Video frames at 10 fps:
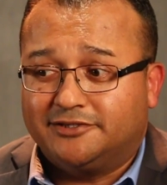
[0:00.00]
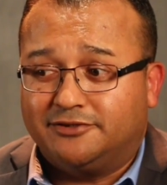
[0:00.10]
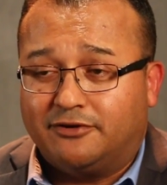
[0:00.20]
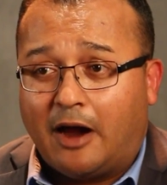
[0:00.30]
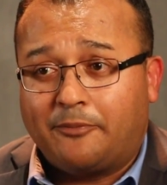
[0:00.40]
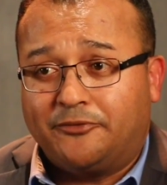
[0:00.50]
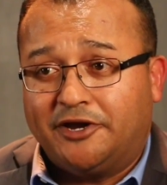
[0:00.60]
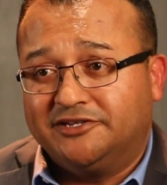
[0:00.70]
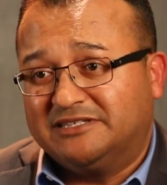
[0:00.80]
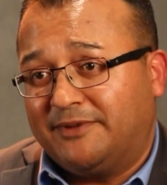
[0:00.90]
so
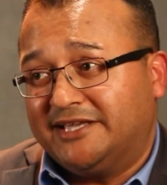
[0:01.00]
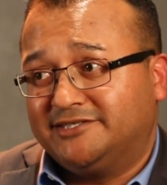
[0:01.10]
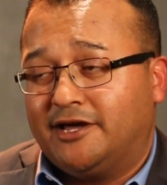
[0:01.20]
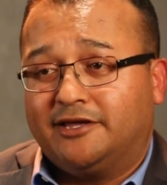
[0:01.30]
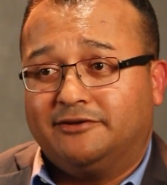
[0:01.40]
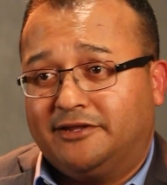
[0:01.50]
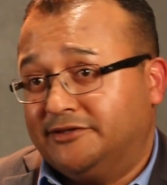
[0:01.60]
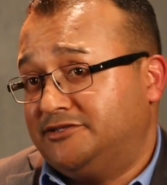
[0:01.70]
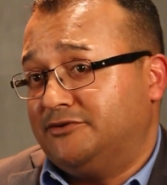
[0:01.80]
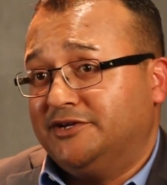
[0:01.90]
operations based on
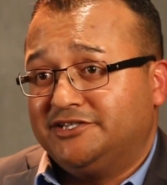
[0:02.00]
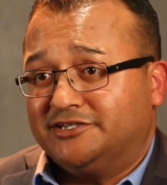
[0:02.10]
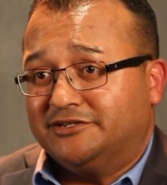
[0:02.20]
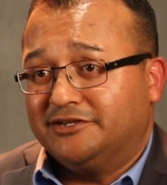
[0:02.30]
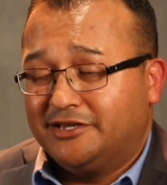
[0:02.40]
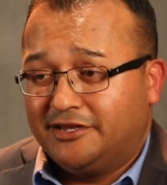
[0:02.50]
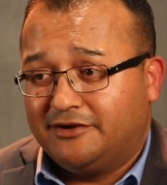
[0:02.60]
intuition